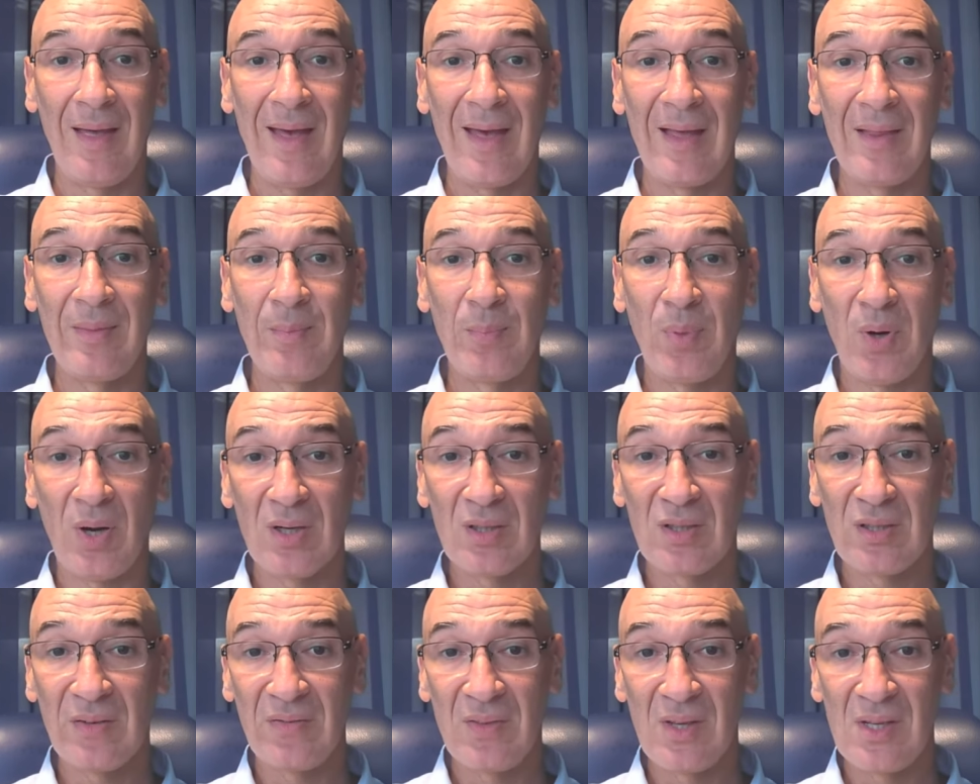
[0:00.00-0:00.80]
And
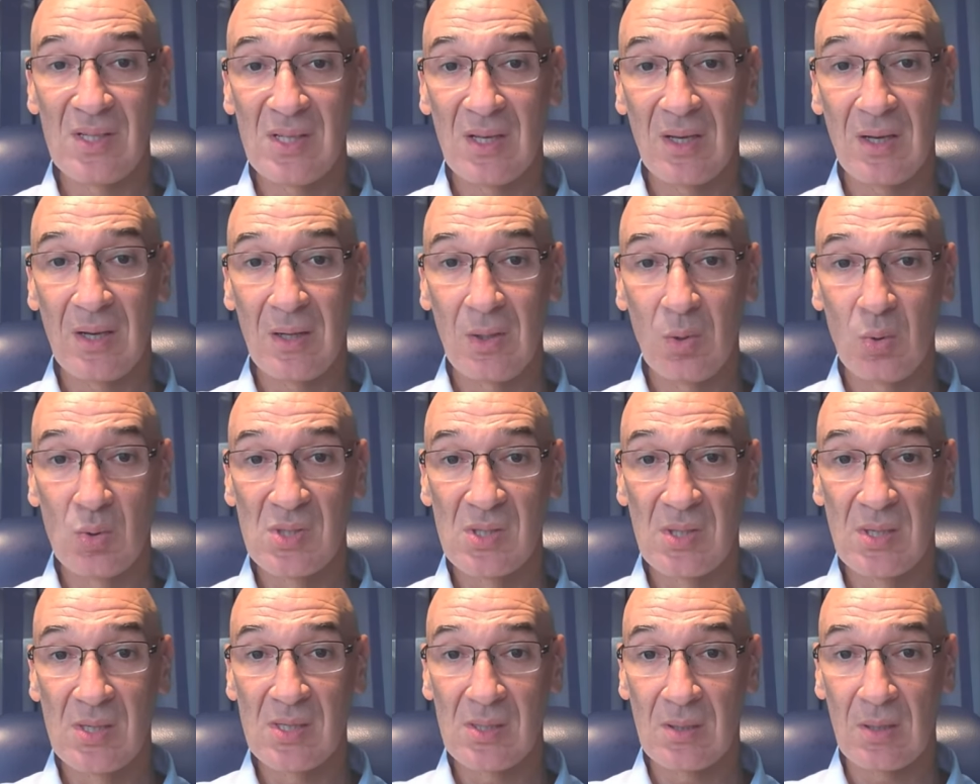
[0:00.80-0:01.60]
part of this
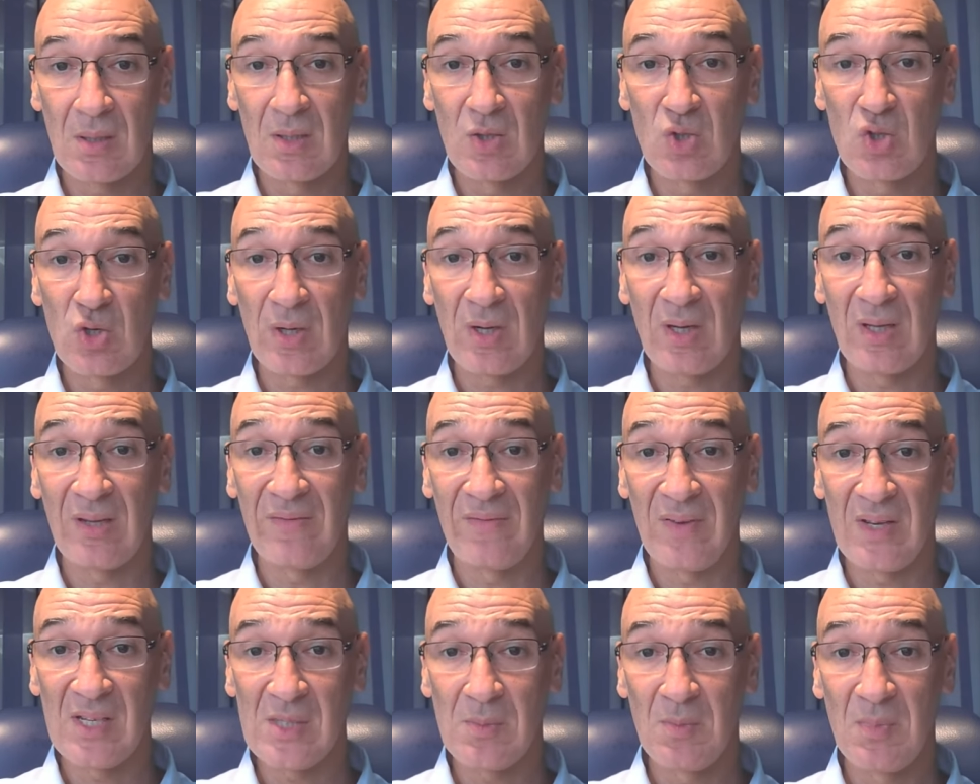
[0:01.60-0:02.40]
includes the strategic
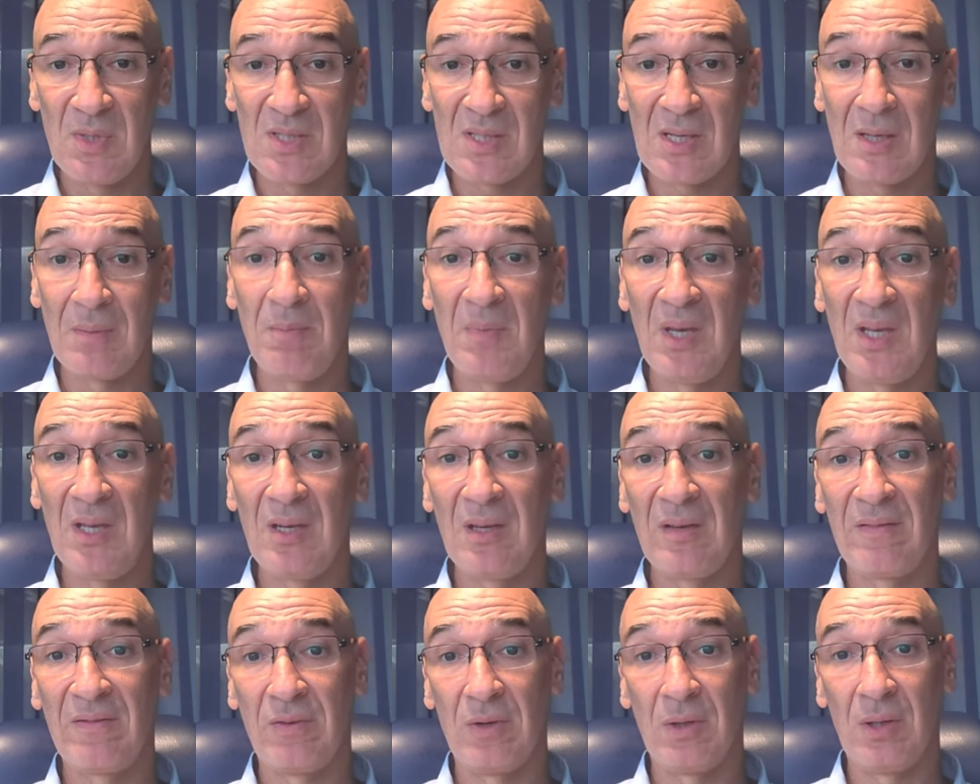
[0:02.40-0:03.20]
investments and
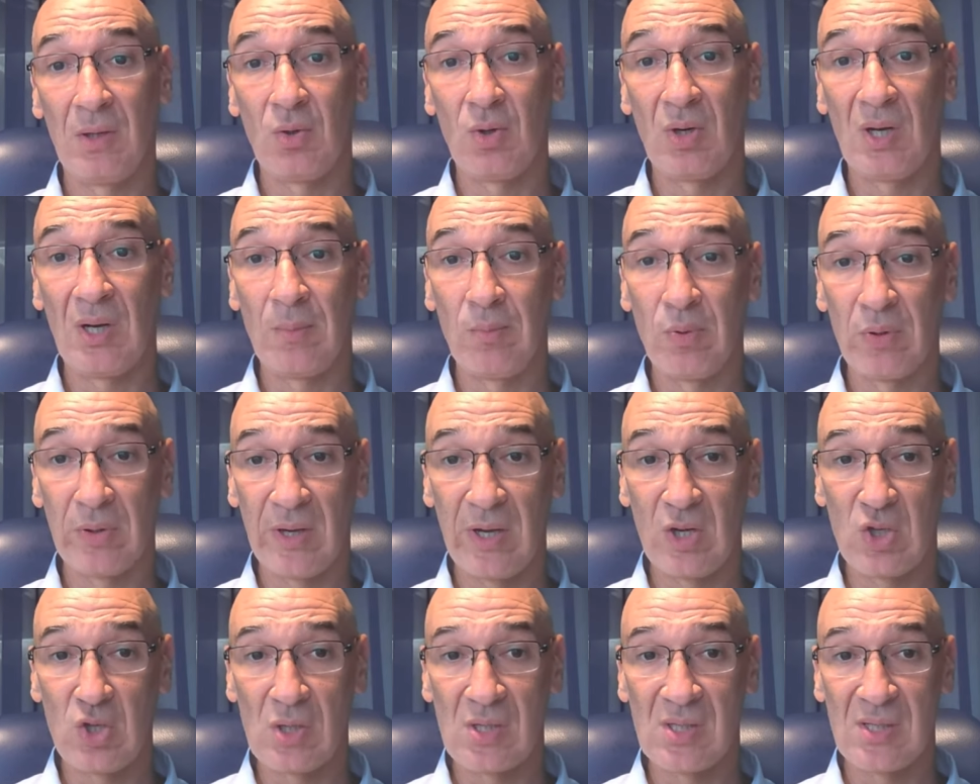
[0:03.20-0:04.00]
meaningful
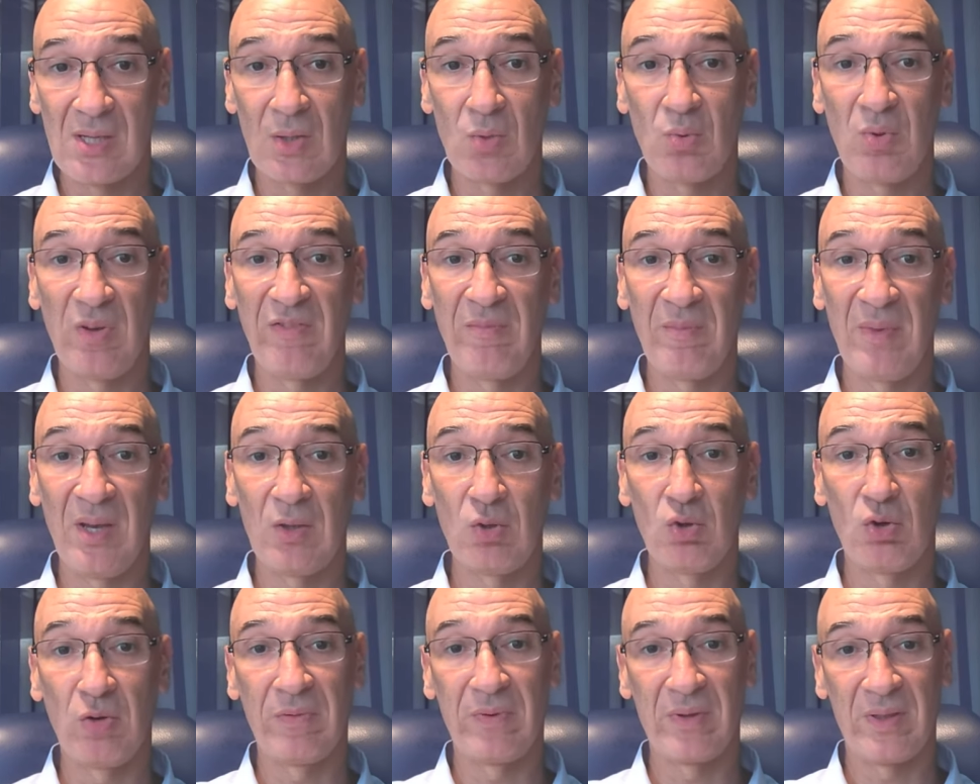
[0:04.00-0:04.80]
collaborations that we've
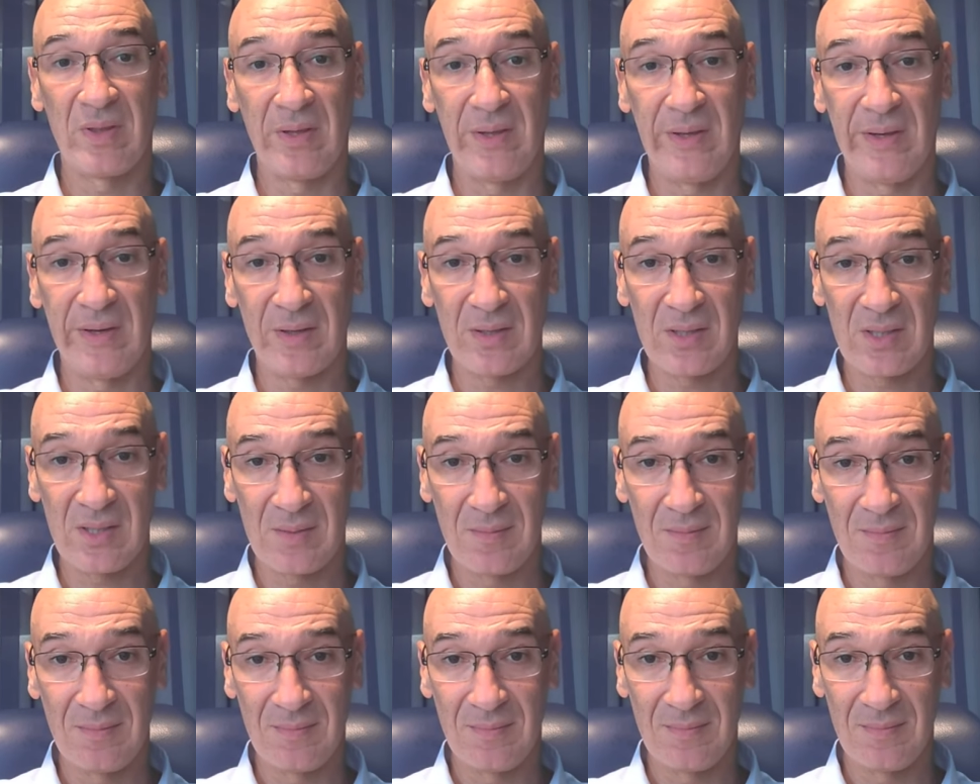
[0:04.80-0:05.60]
made over the years.